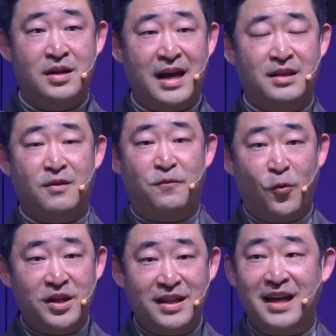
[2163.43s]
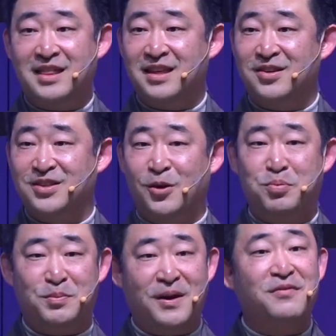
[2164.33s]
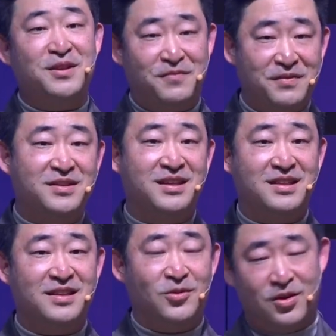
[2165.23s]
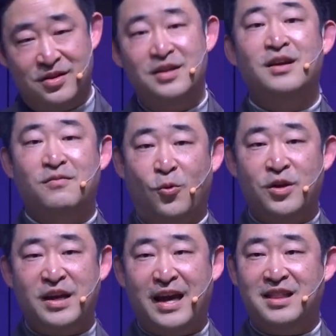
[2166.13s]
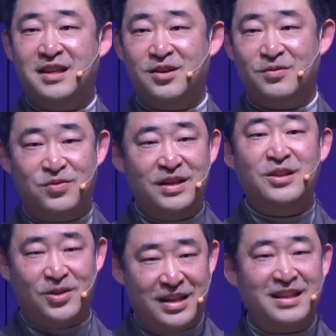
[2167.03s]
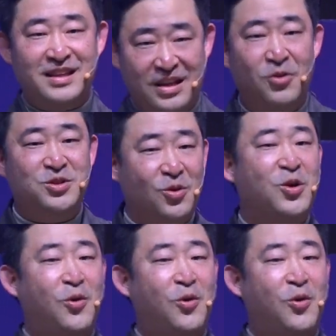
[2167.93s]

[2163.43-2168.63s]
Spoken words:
And the 49th year, they'll prepare for the 50th, or 48th year, you know, they'll